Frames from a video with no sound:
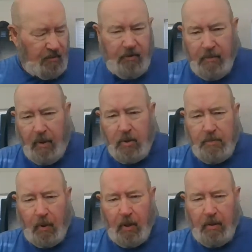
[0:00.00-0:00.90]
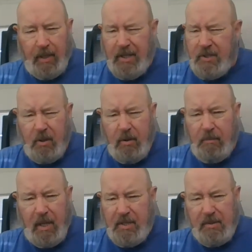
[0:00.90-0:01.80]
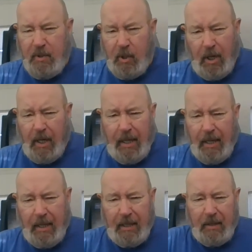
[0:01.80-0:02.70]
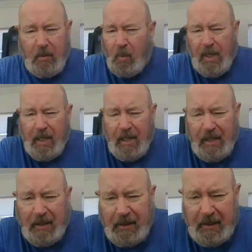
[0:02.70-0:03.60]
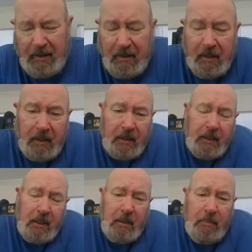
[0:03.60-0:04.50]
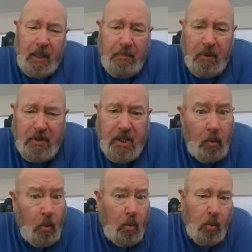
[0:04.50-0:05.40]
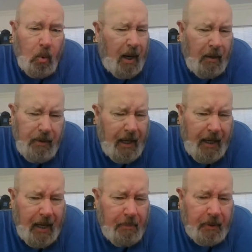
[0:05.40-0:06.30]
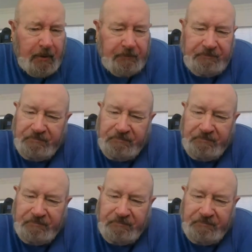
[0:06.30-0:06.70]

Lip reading: For the most part, there's going to be some crying and wailing and people, oh, how'd that happen?